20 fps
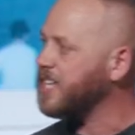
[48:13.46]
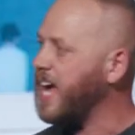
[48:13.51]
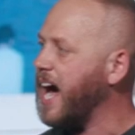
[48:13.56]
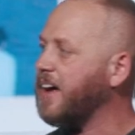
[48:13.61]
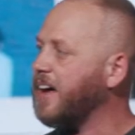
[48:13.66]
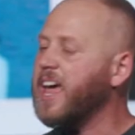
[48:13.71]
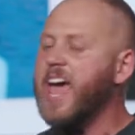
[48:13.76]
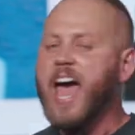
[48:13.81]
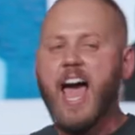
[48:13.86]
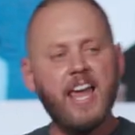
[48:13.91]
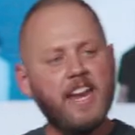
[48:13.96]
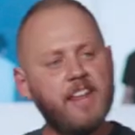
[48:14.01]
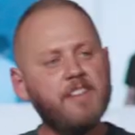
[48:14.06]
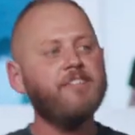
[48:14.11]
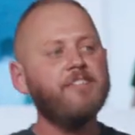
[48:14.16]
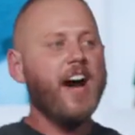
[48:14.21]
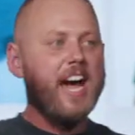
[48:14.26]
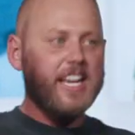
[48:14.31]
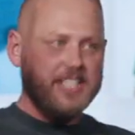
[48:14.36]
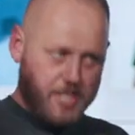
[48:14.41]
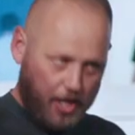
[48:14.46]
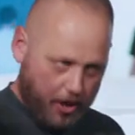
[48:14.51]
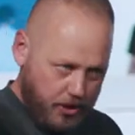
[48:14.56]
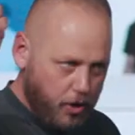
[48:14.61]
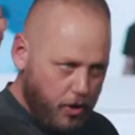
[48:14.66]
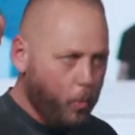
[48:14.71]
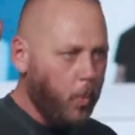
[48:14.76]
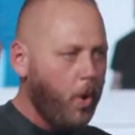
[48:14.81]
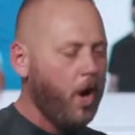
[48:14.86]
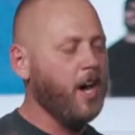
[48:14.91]
out and invites the
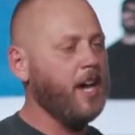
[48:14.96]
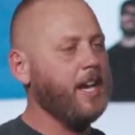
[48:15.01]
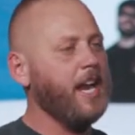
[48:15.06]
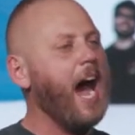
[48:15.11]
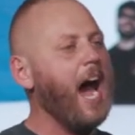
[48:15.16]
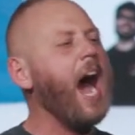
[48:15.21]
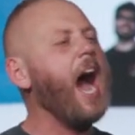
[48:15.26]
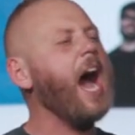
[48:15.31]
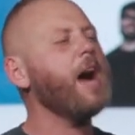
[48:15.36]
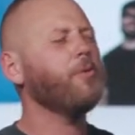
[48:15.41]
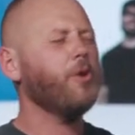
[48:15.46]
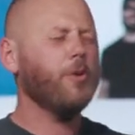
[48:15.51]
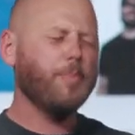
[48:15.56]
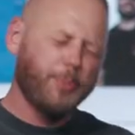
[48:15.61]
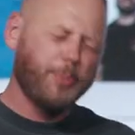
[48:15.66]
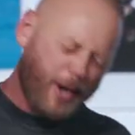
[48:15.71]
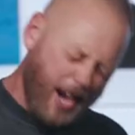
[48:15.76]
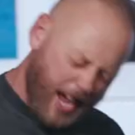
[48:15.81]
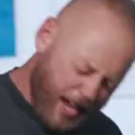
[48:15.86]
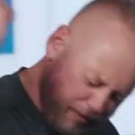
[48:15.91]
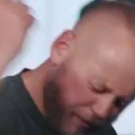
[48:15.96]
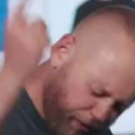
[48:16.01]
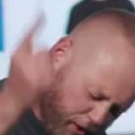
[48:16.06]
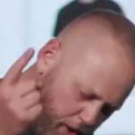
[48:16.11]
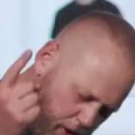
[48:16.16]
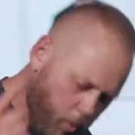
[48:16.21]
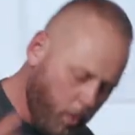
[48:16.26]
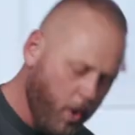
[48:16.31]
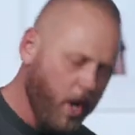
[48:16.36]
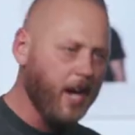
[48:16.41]
one. I will pray for
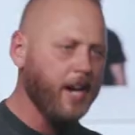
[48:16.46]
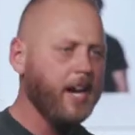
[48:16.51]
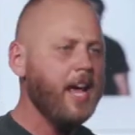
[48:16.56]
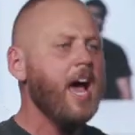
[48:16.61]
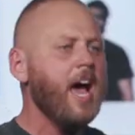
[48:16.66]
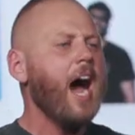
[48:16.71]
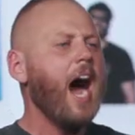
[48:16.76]
the one.